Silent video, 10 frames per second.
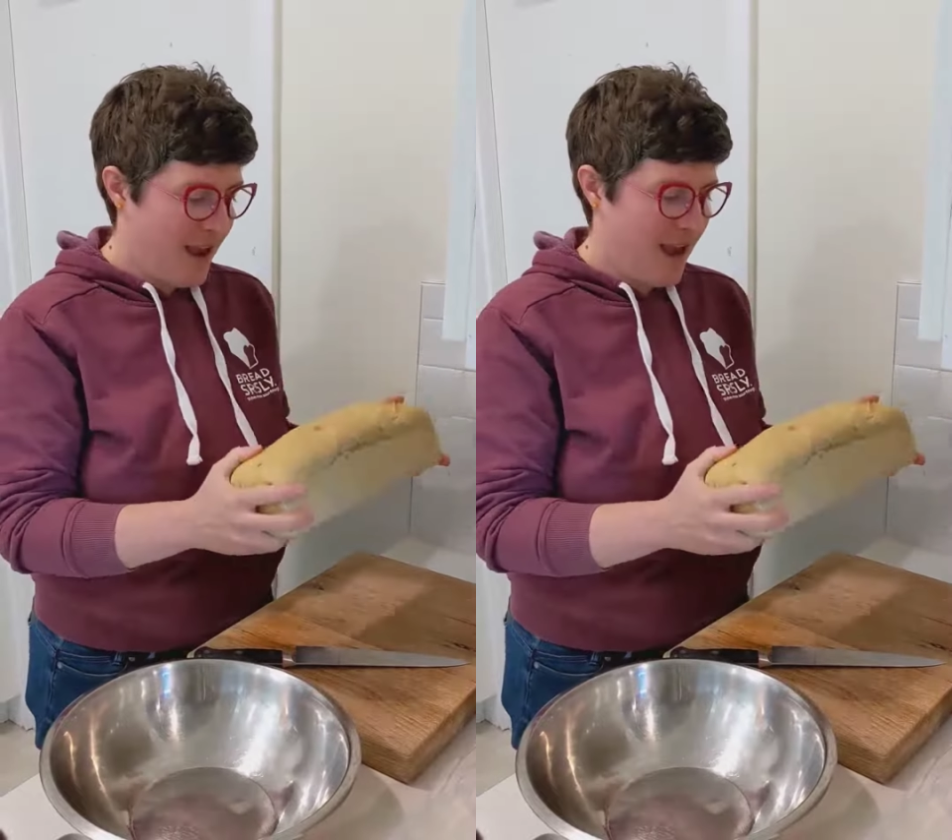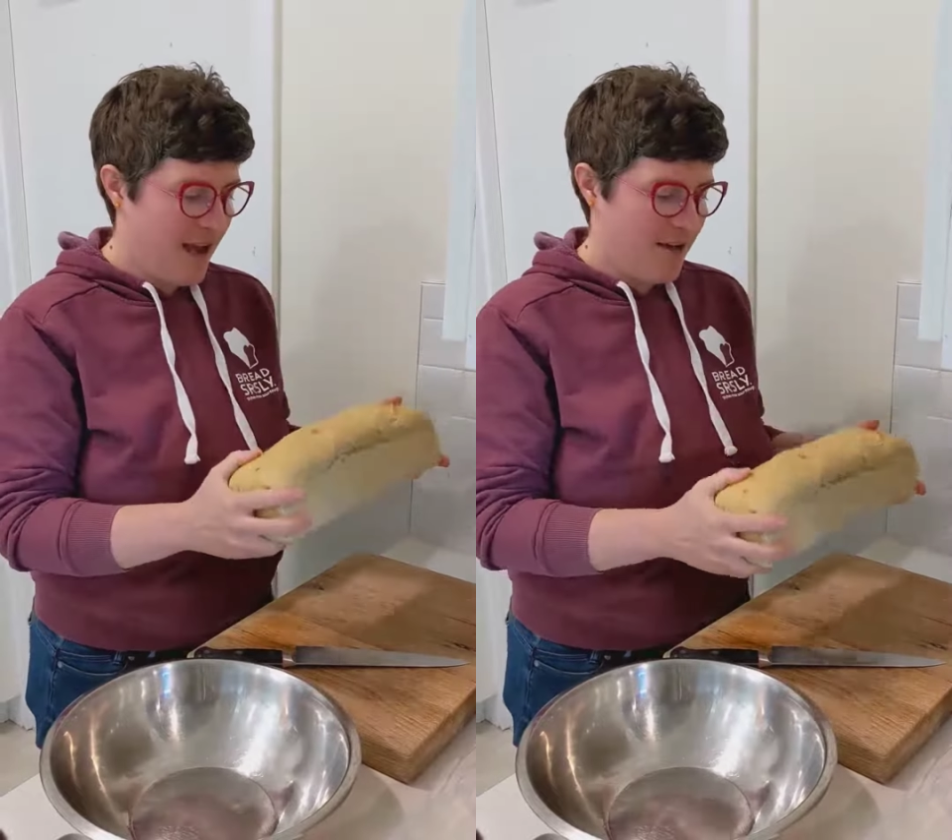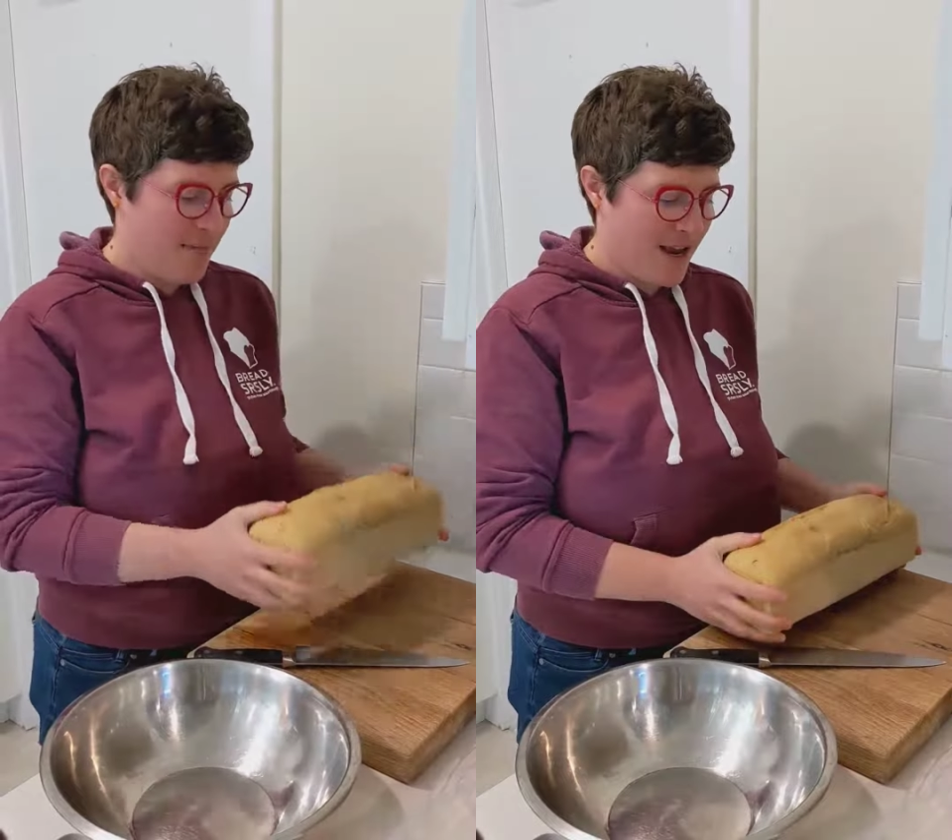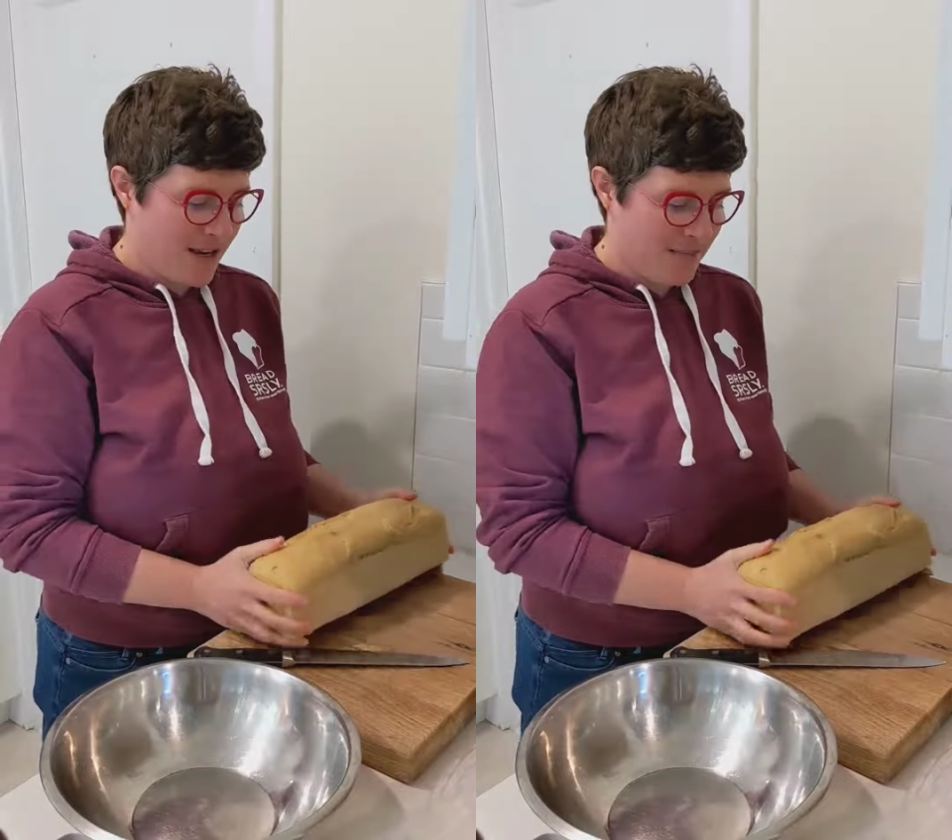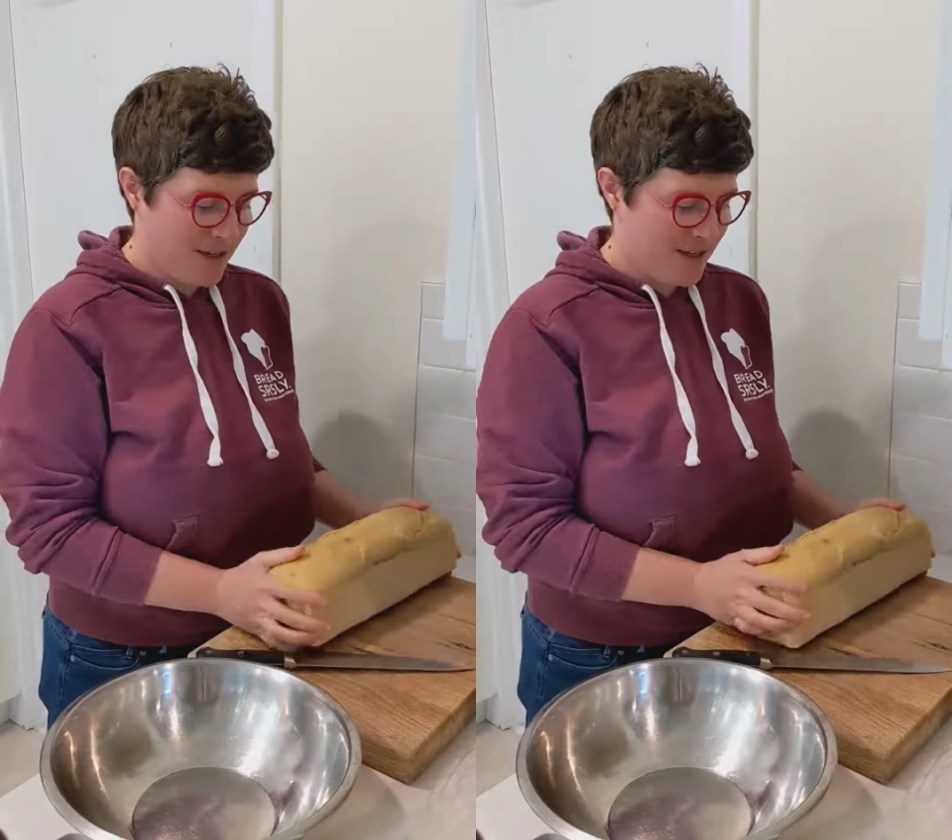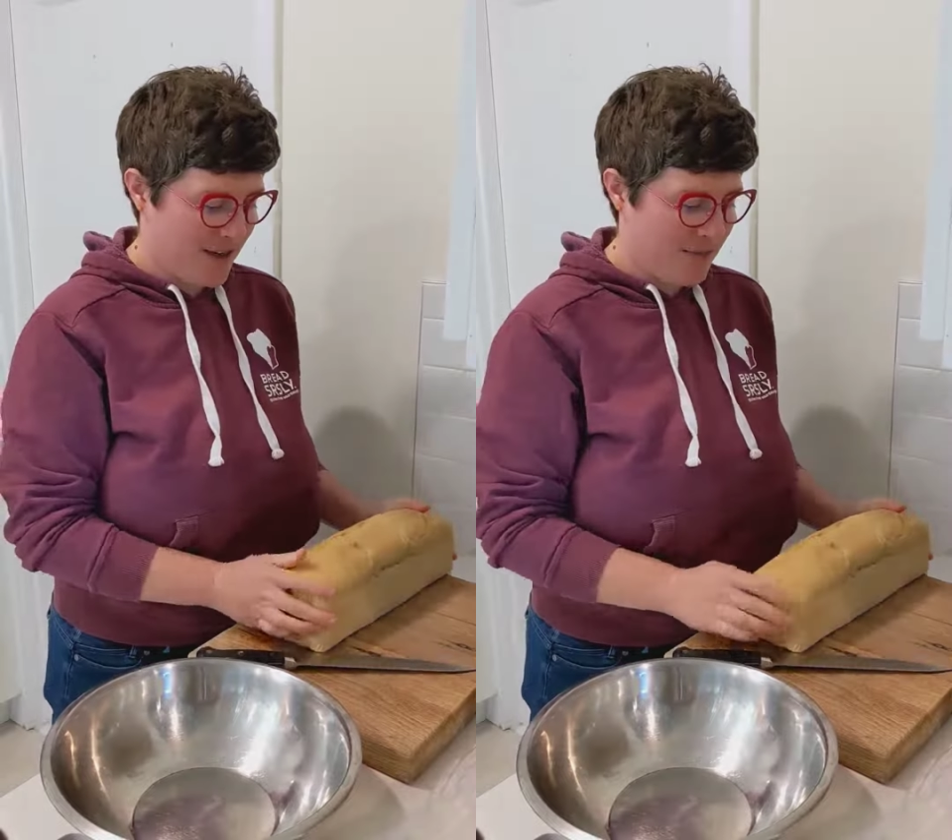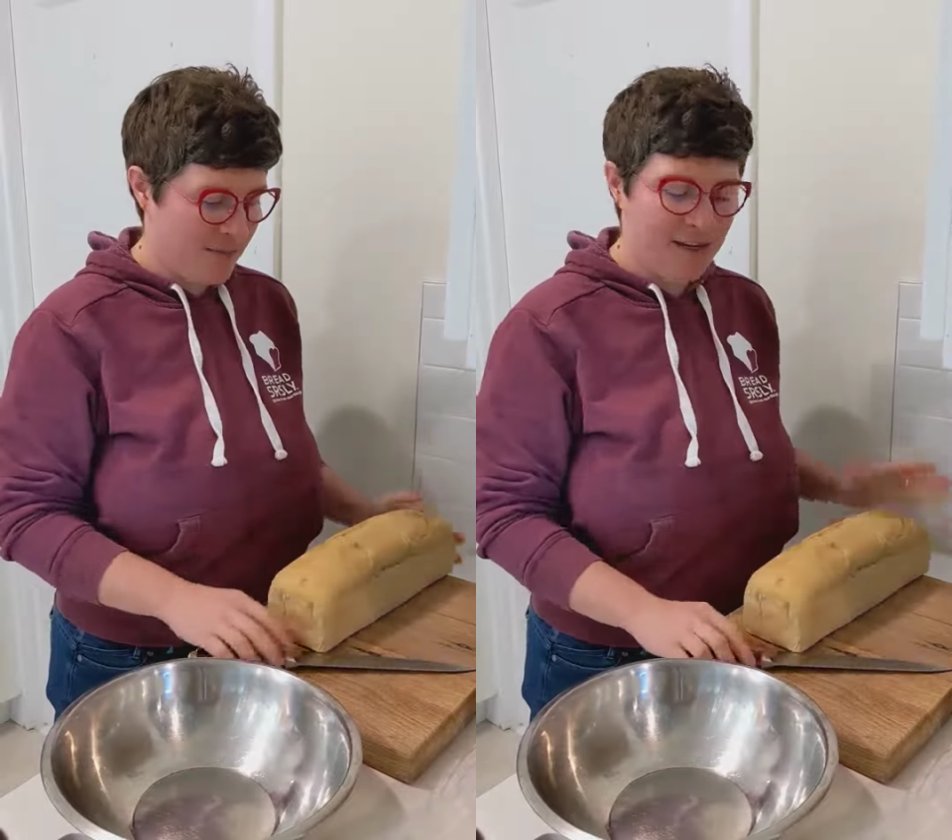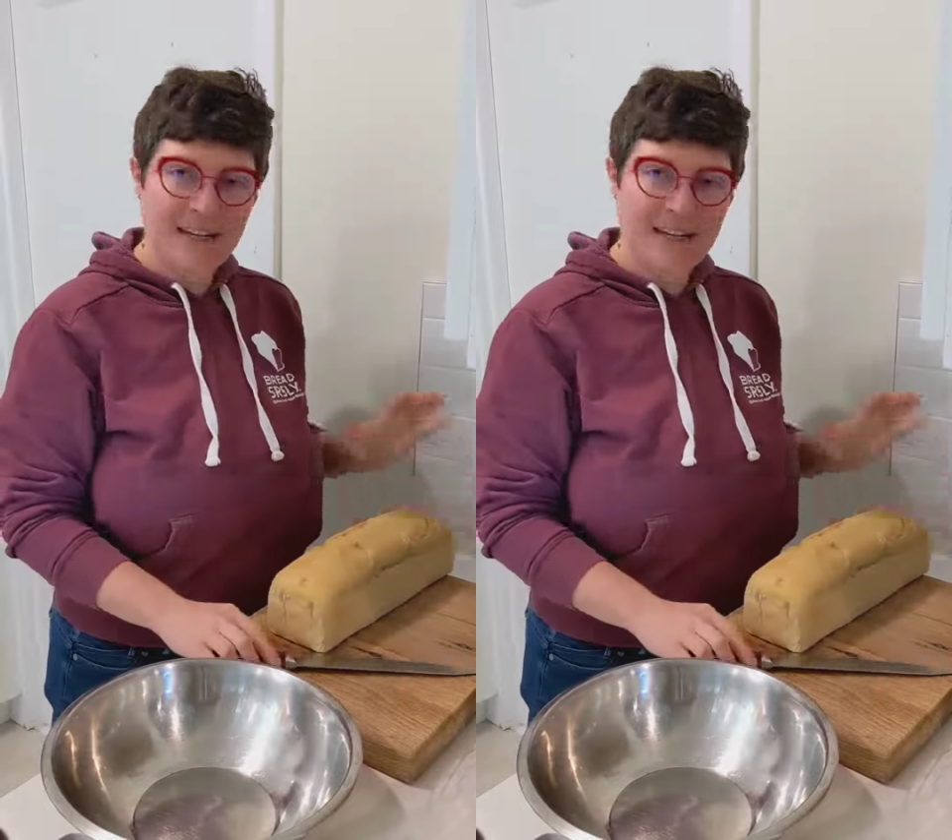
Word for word: Um, and I'm gonna get my